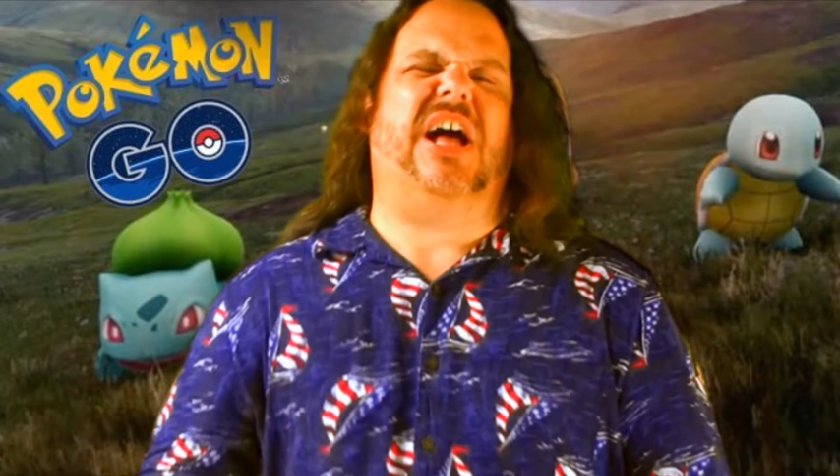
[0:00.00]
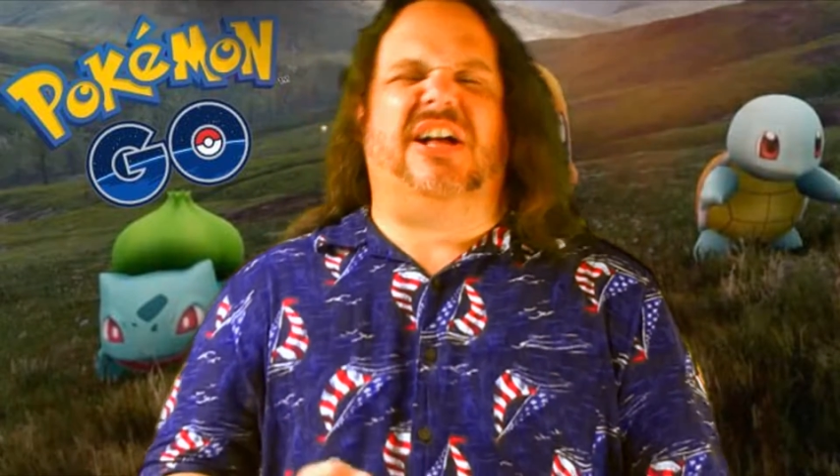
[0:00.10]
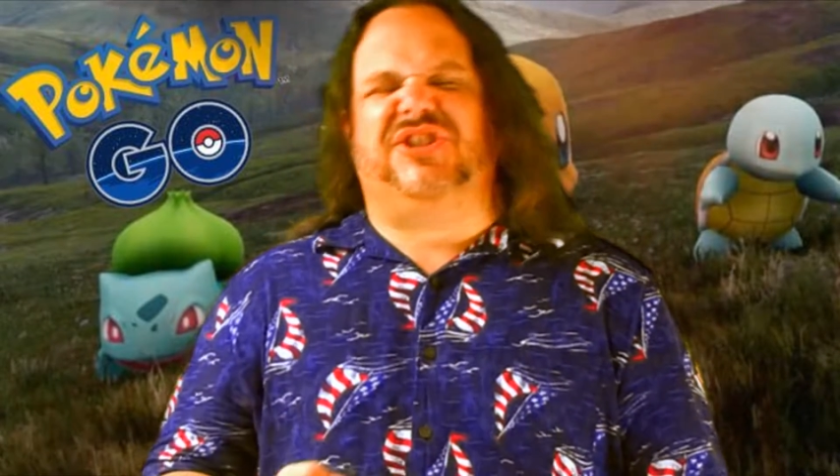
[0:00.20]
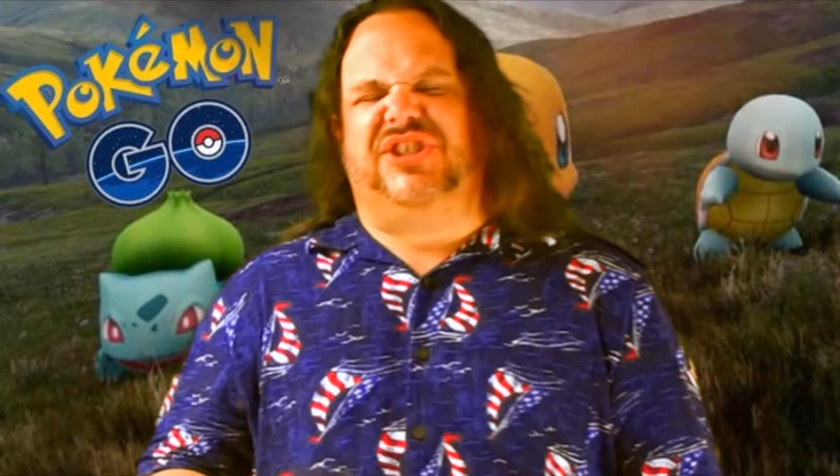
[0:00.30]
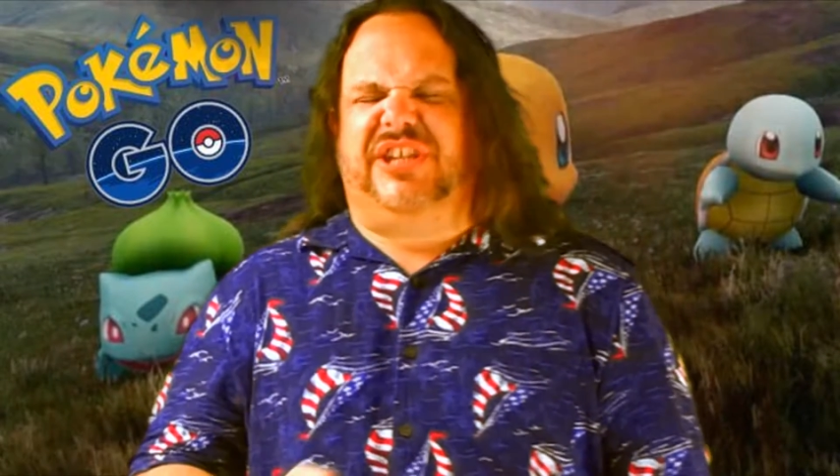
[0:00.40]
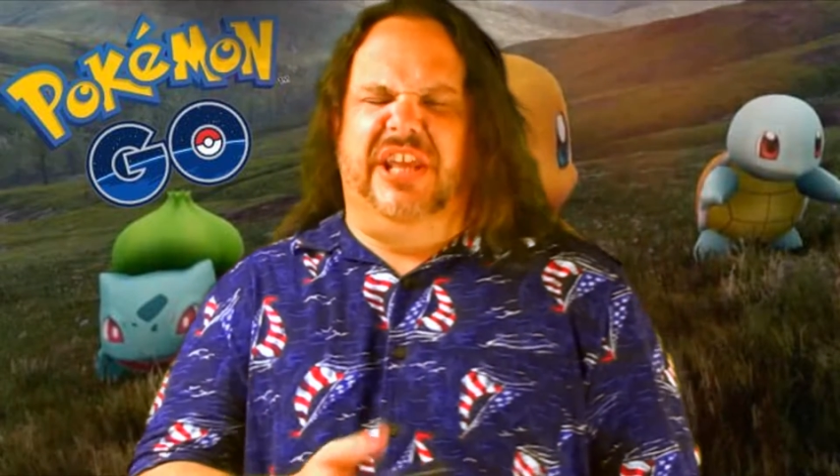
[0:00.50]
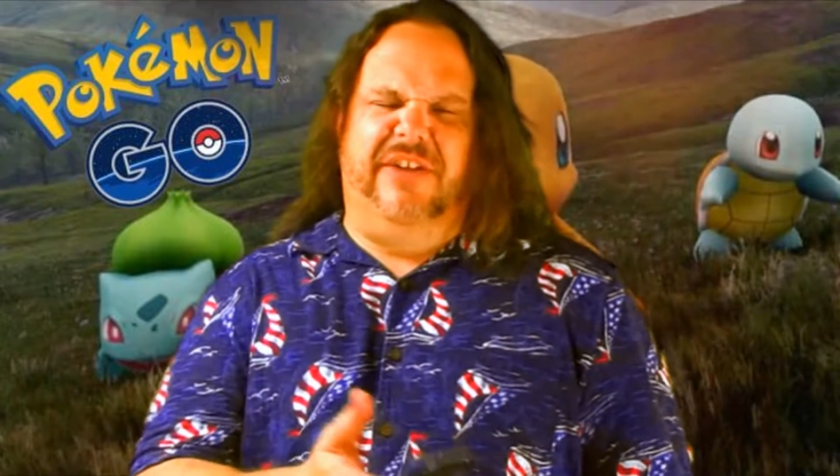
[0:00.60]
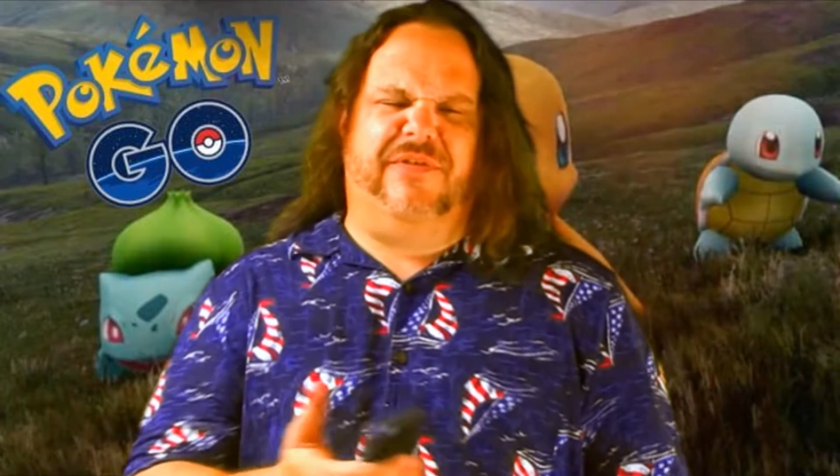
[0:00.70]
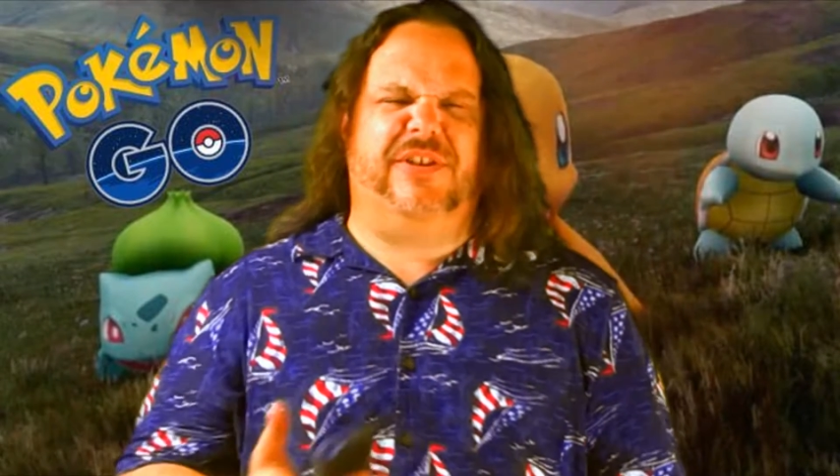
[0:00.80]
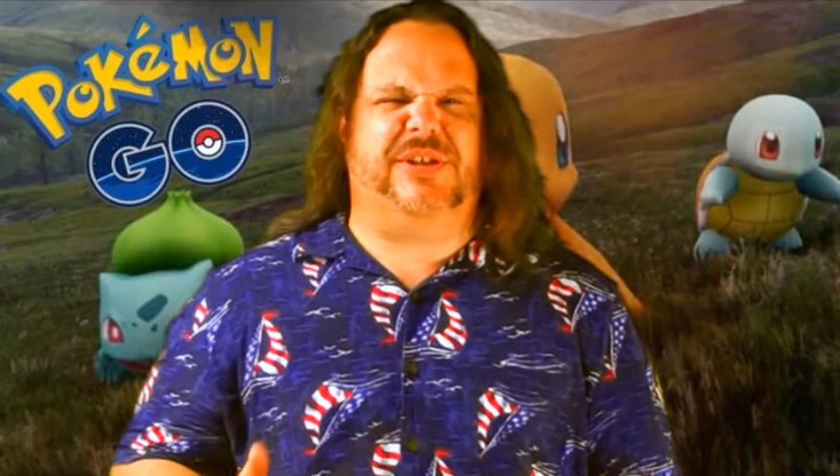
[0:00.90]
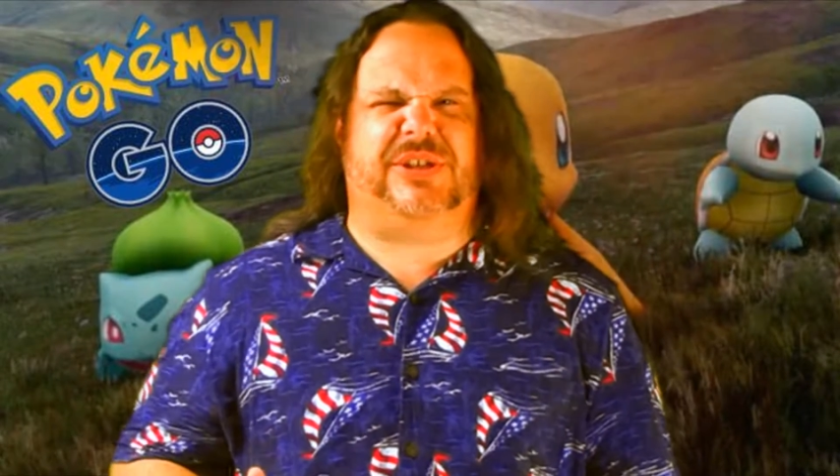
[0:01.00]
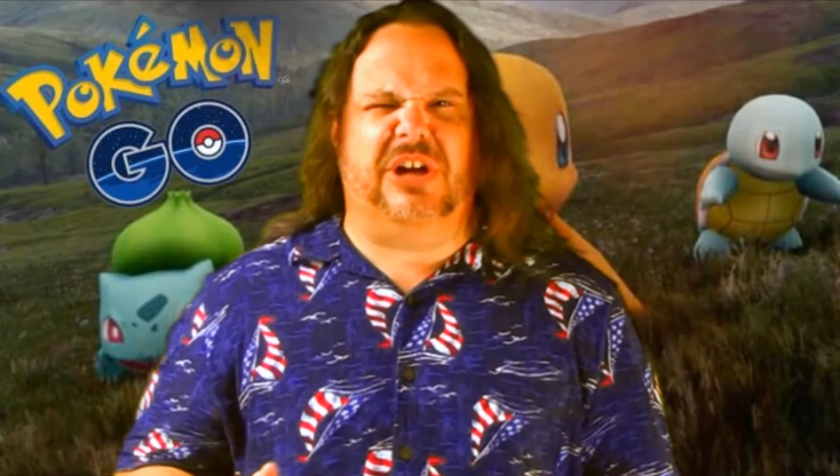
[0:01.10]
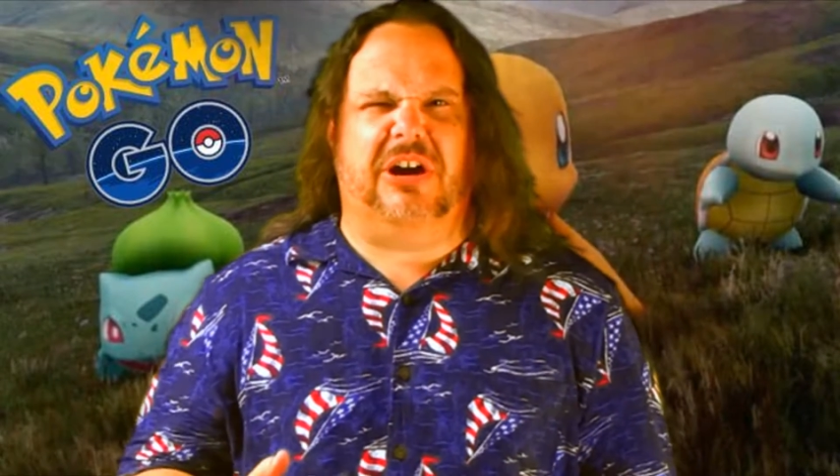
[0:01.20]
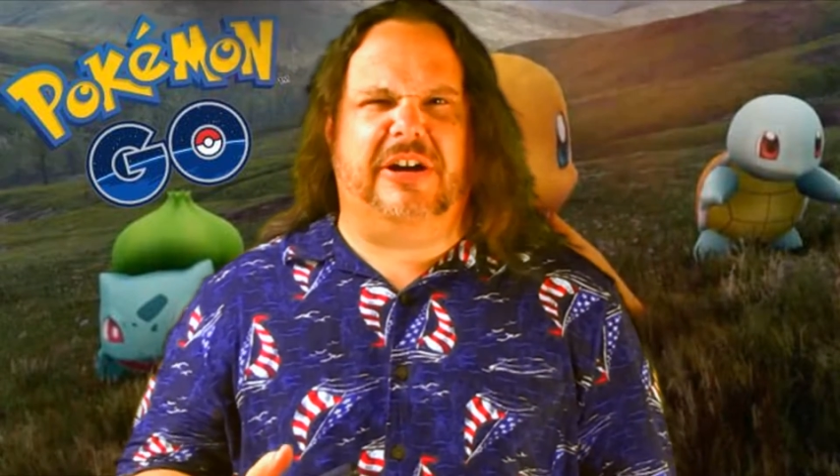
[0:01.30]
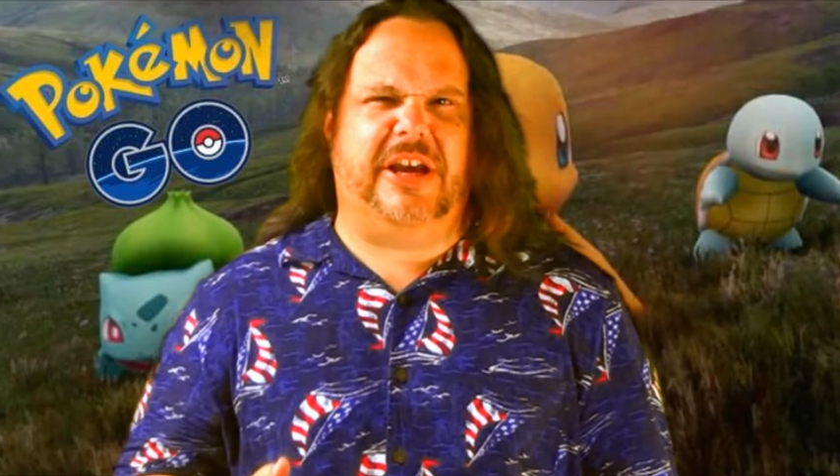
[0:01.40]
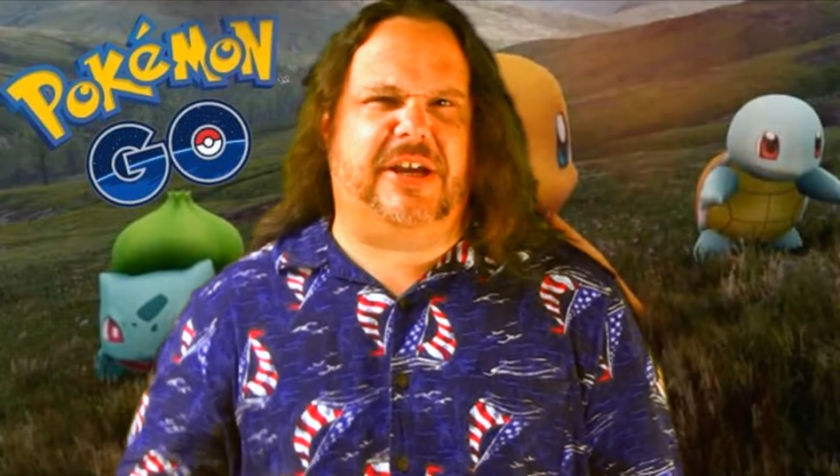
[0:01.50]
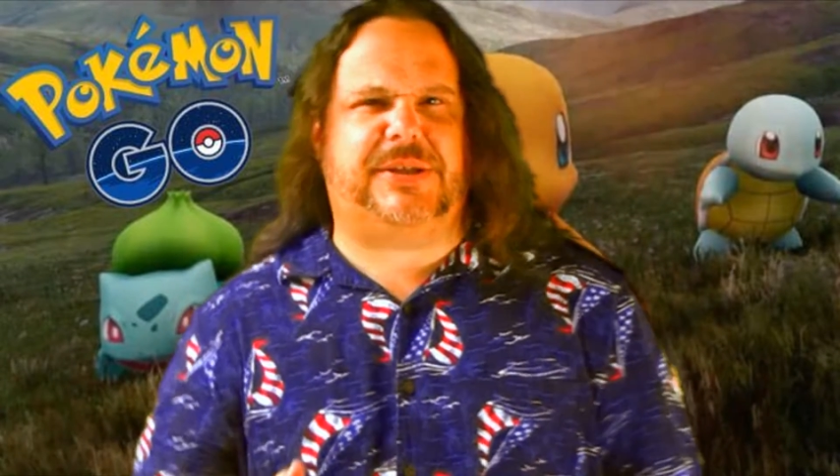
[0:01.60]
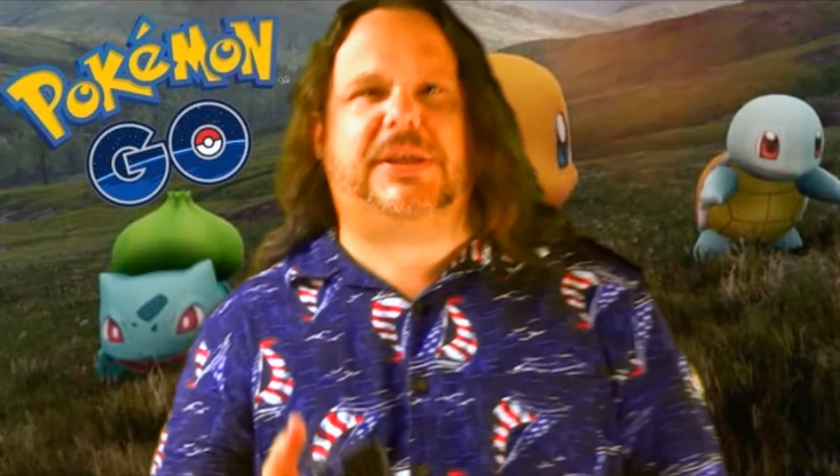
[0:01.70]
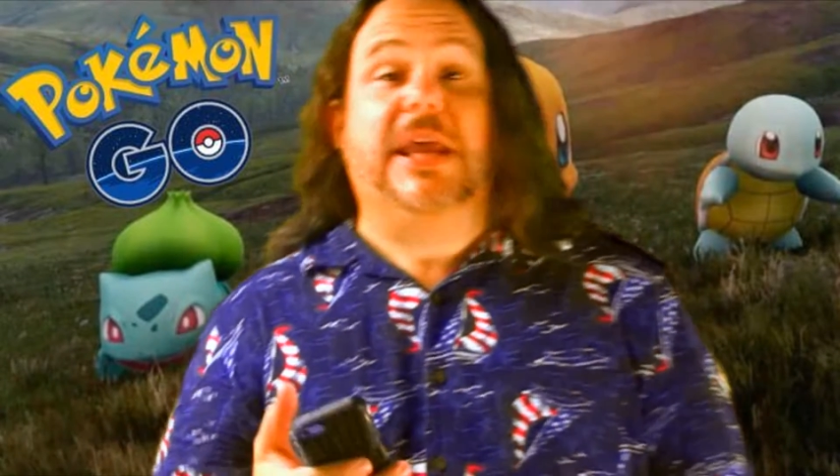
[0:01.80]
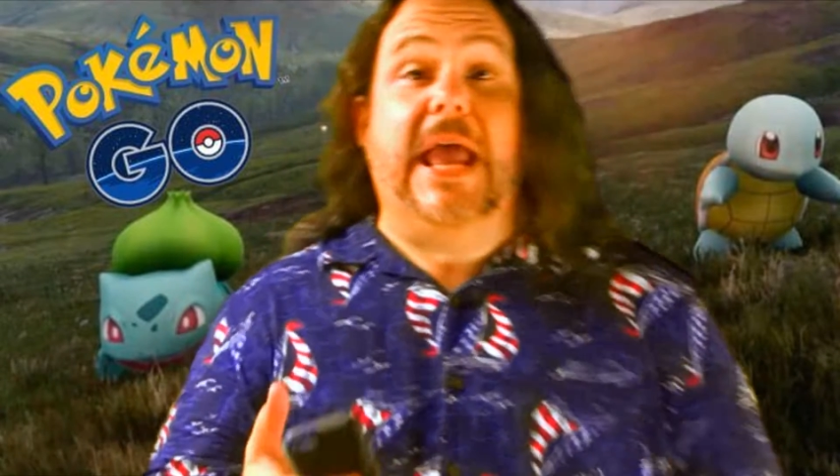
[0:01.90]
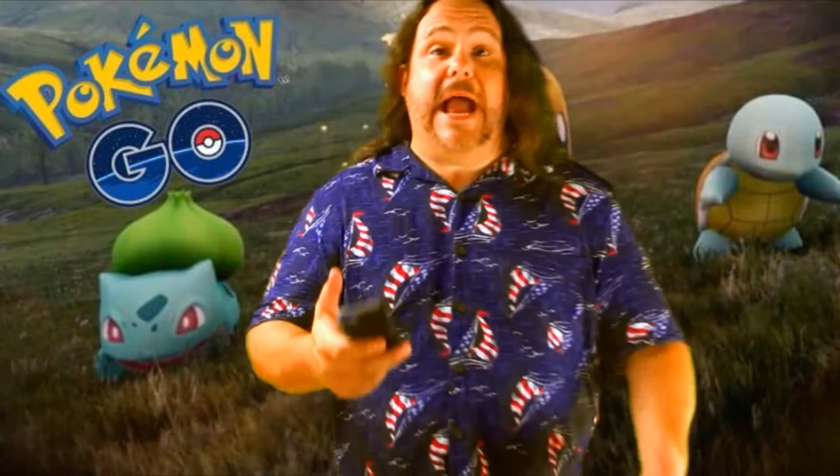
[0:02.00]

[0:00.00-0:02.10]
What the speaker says: I'll just get it for the Stardust.